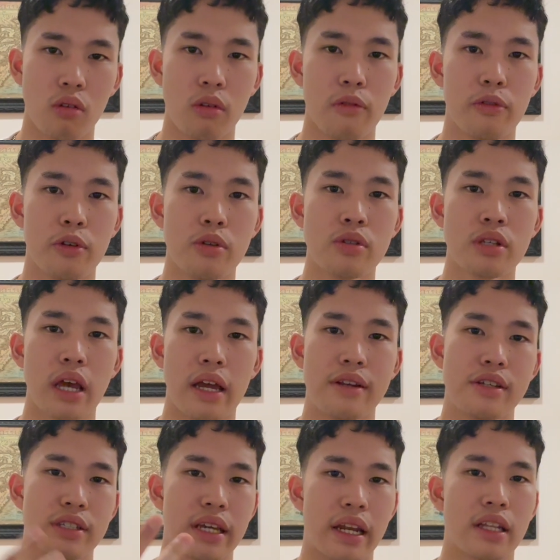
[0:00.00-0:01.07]
reviews, and
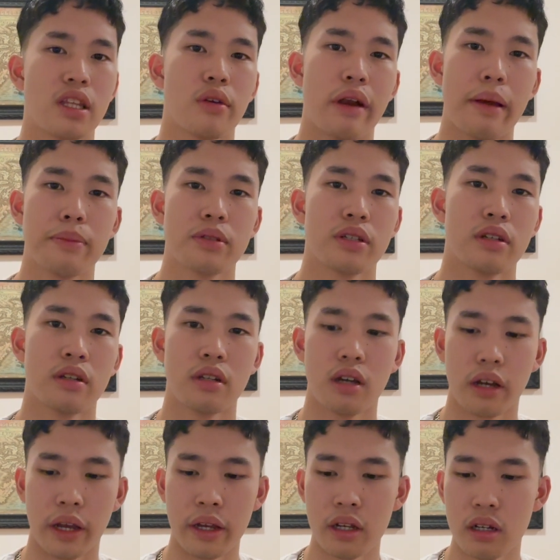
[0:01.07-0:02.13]
just getting the reps in,
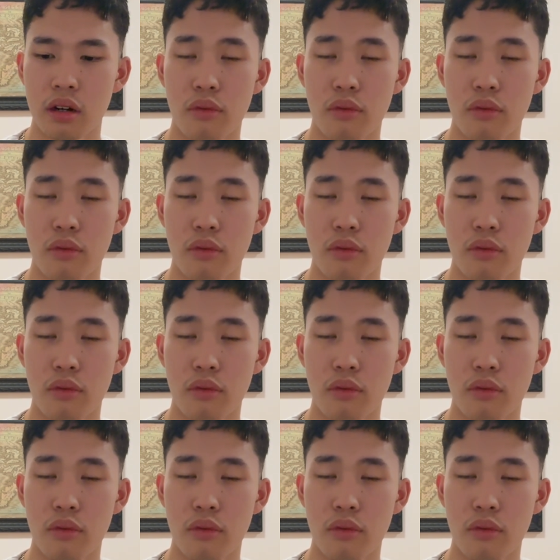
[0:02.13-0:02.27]
okay?